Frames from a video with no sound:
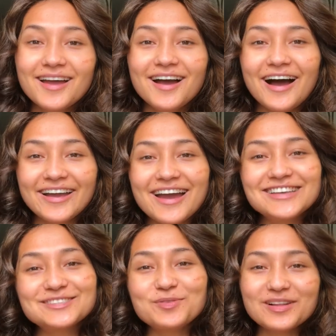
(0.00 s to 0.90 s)
Hi guys,
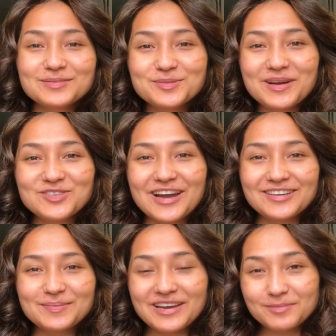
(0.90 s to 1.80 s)
so welcome to my channel.
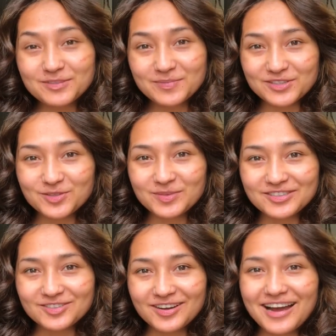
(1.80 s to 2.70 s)
My name is
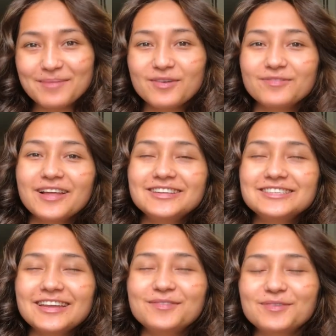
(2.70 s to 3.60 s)
Bishnumm. I'm a flight
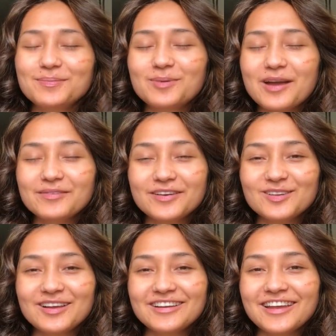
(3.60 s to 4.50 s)
attendant for a private
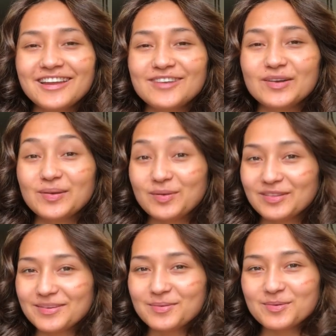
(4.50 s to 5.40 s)
airline and I record a
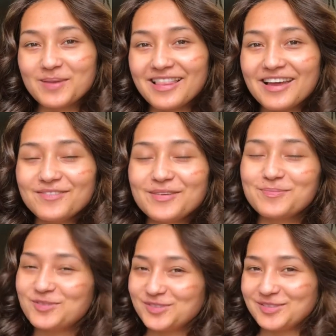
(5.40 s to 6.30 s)
little bit of my life and
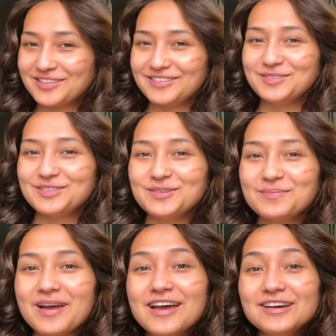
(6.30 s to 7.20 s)
post this on YouTube.
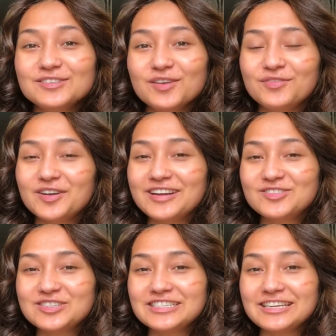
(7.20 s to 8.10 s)
So if you're
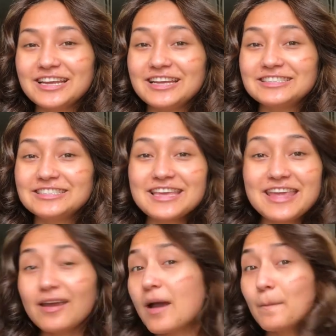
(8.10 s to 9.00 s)
interested in
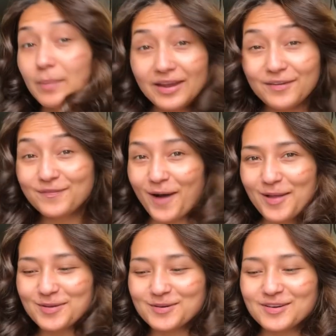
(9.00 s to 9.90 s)
seeing me
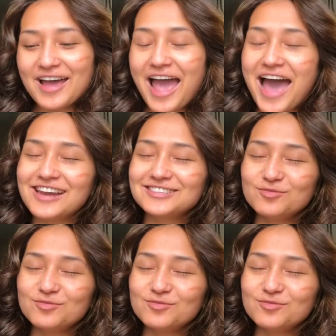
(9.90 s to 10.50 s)
follow Addison